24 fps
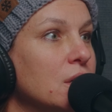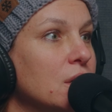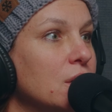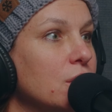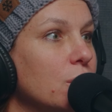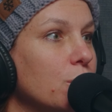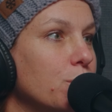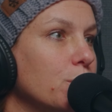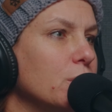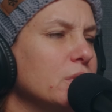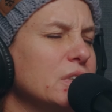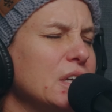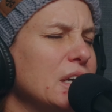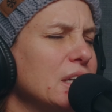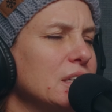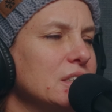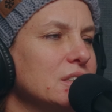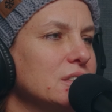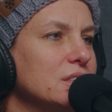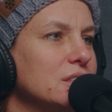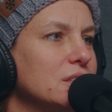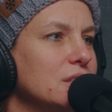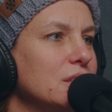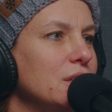Or not,
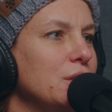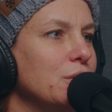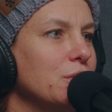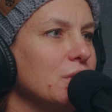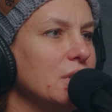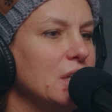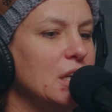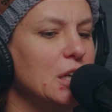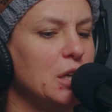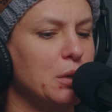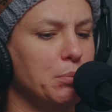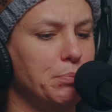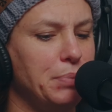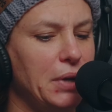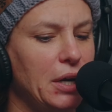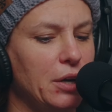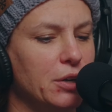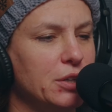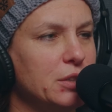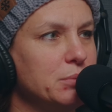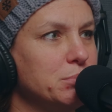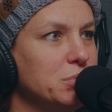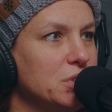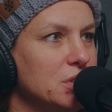like he
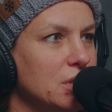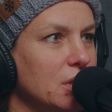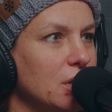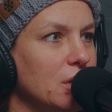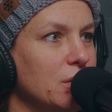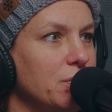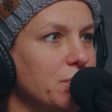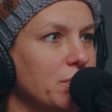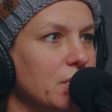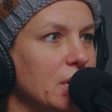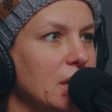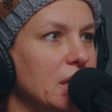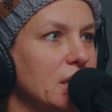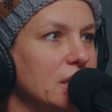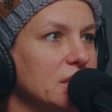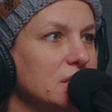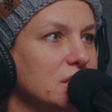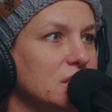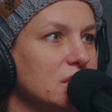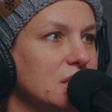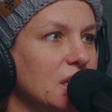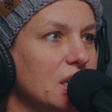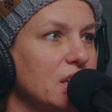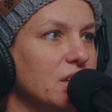compared himself, and
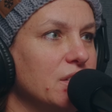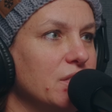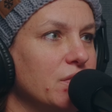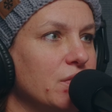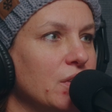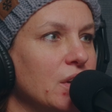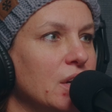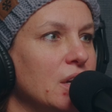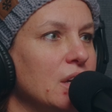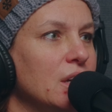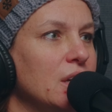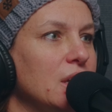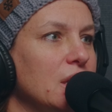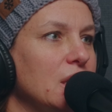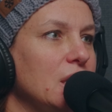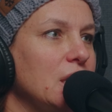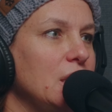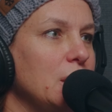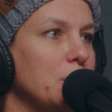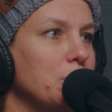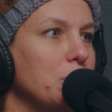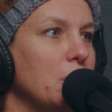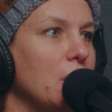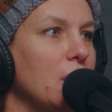instead of
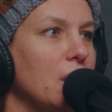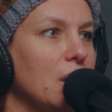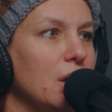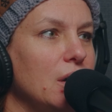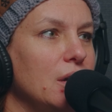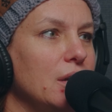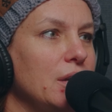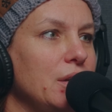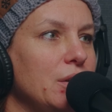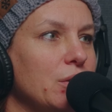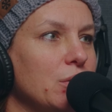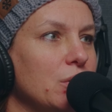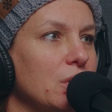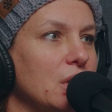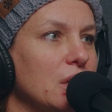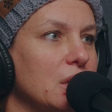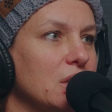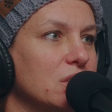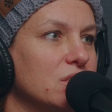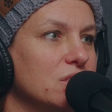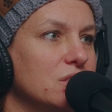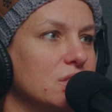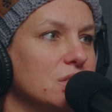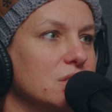him,
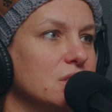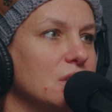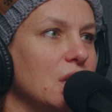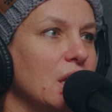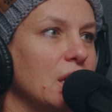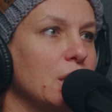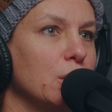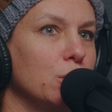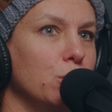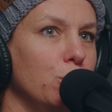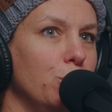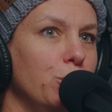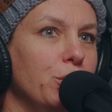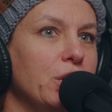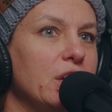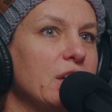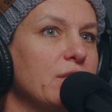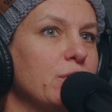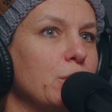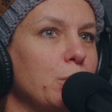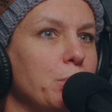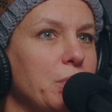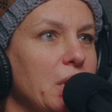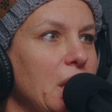like
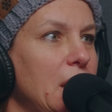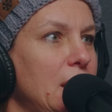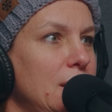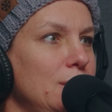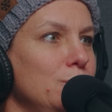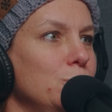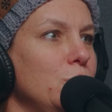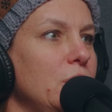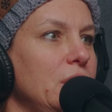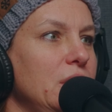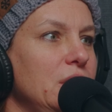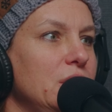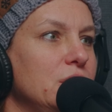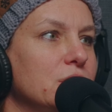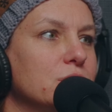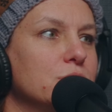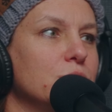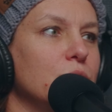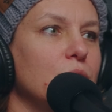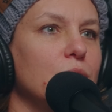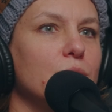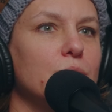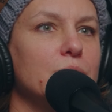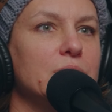learning from that and wanting to
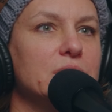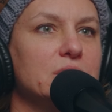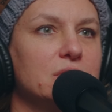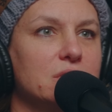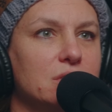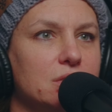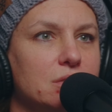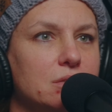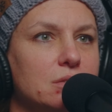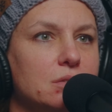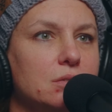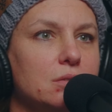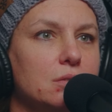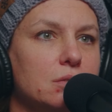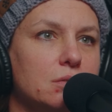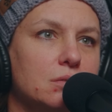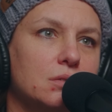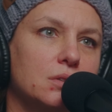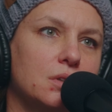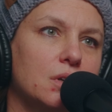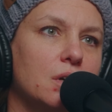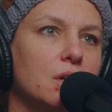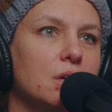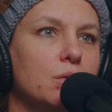grow, his
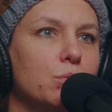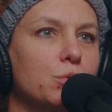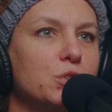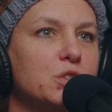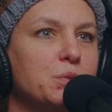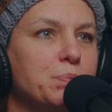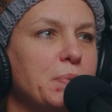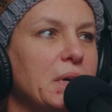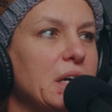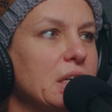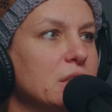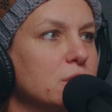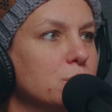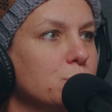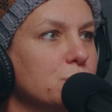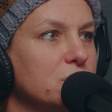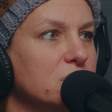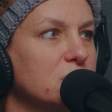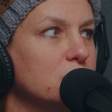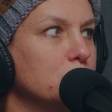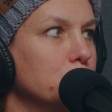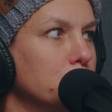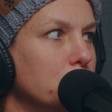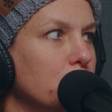response
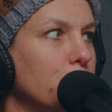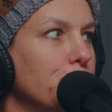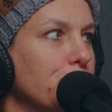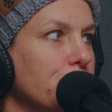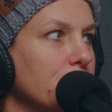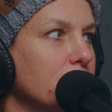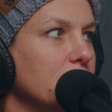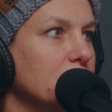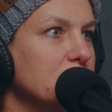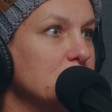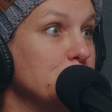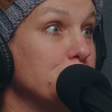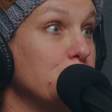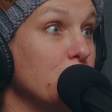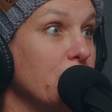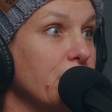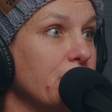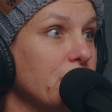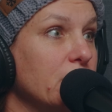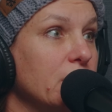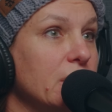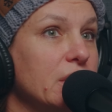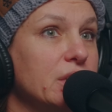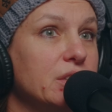was to murder his
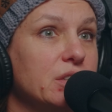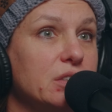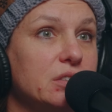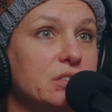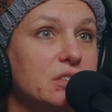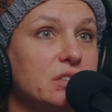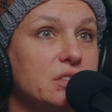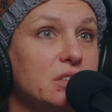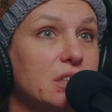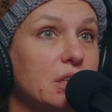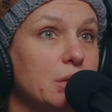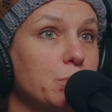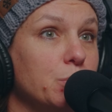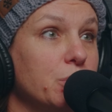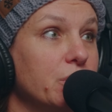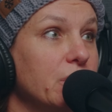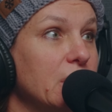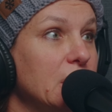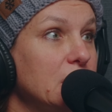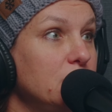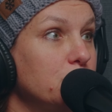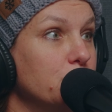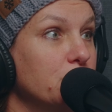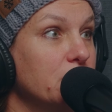brother. And you're just like, well,
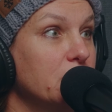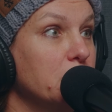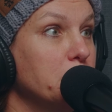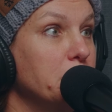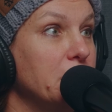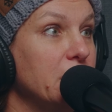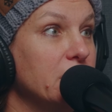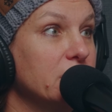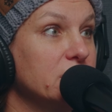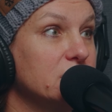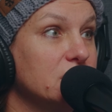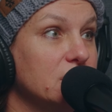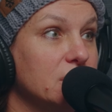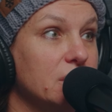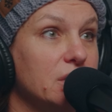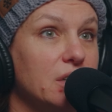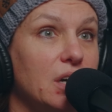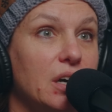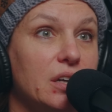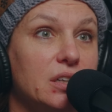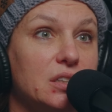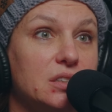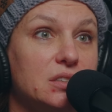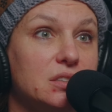that's where comparison
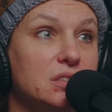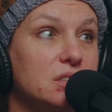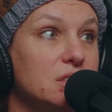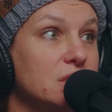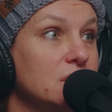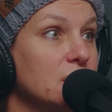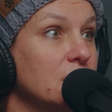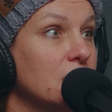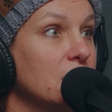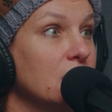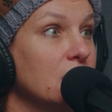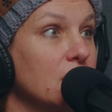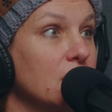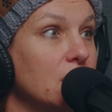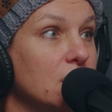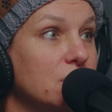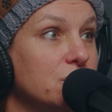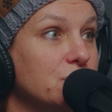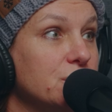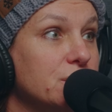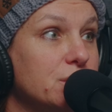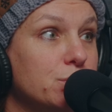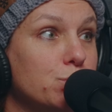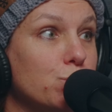got us,
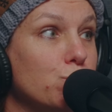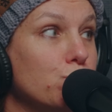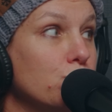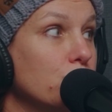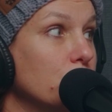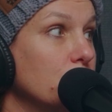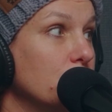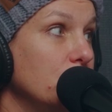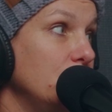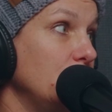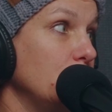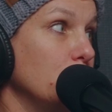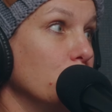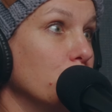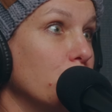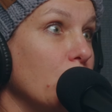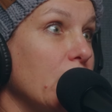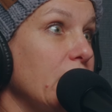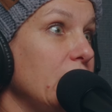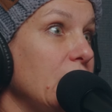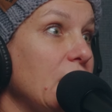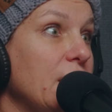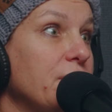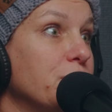just,
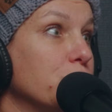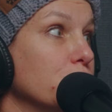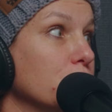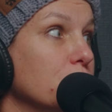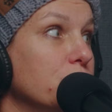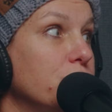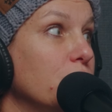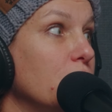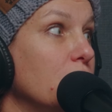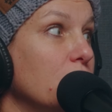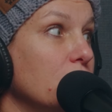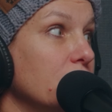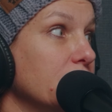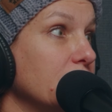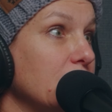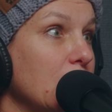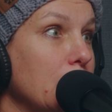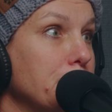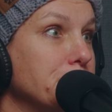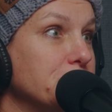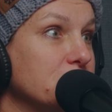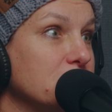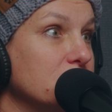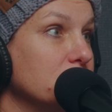right after the fall, on the
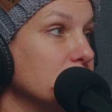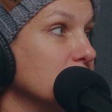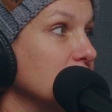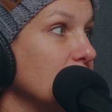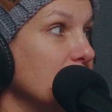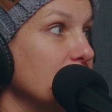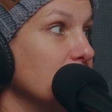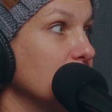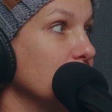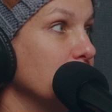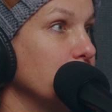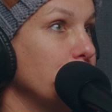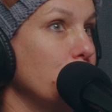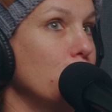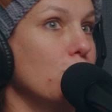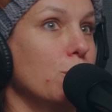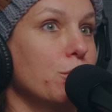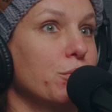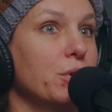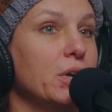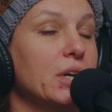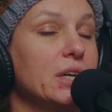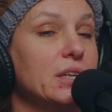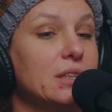opposite side of the
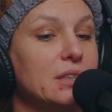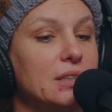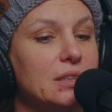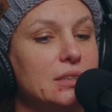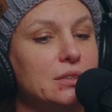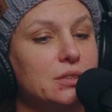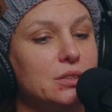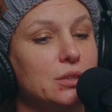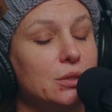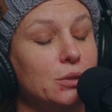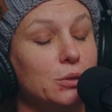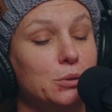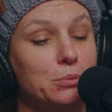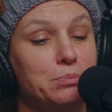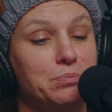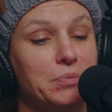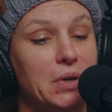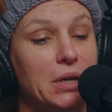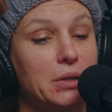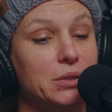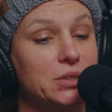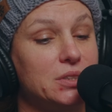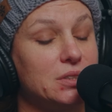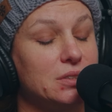fall, right? And so
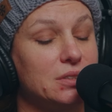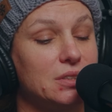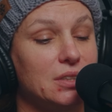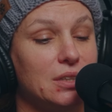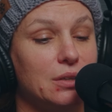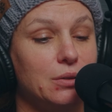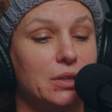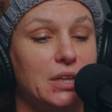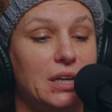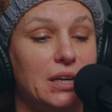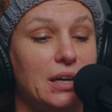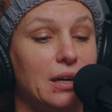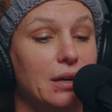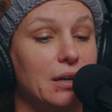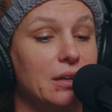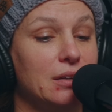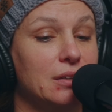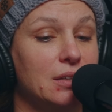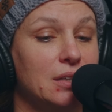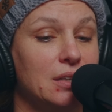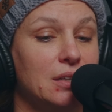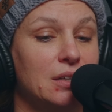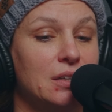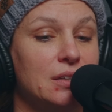I was just like, yeah,
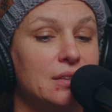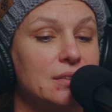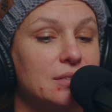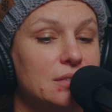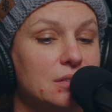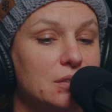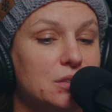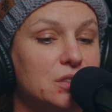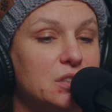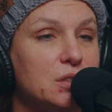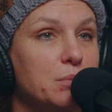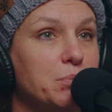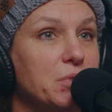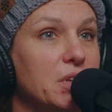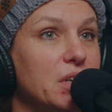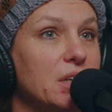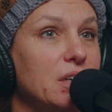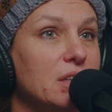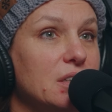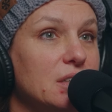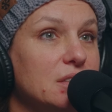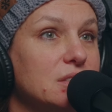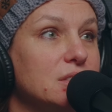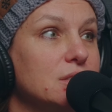there's
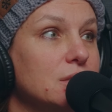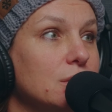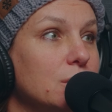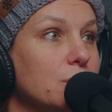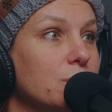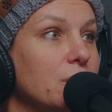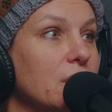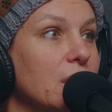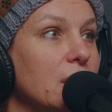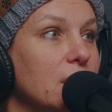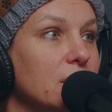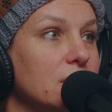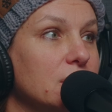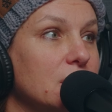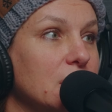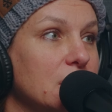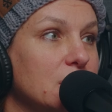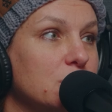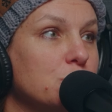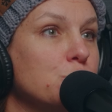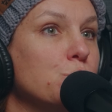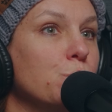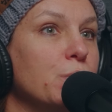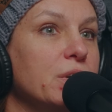something in us though that
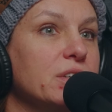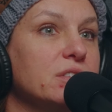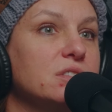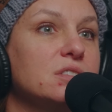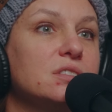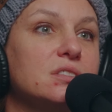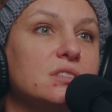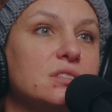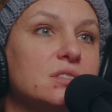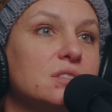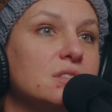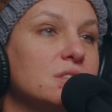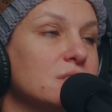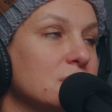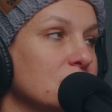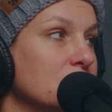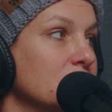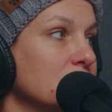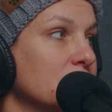like twists